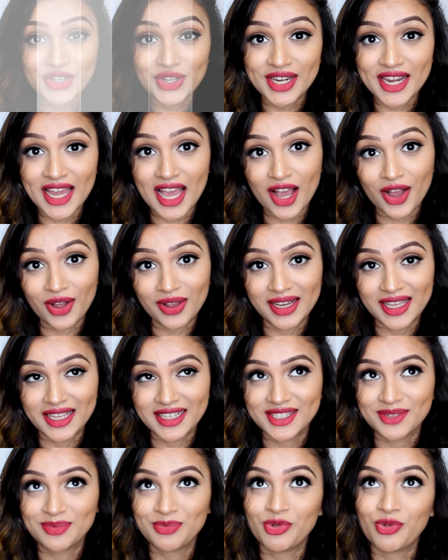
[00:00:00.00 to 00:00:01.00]
So now
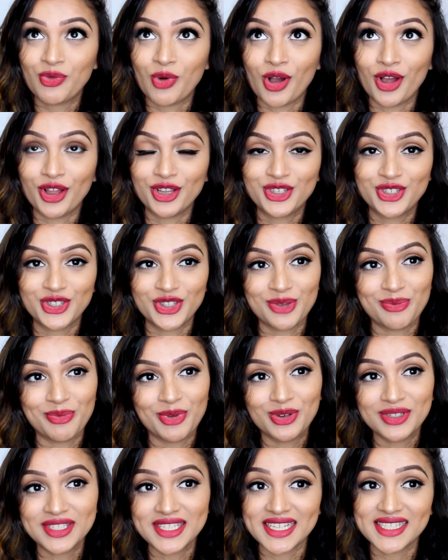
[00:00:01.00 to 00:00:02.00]
let's move on to the
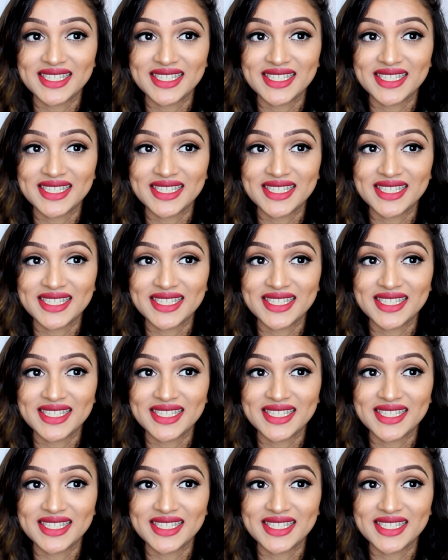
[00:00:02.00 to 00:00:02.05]
most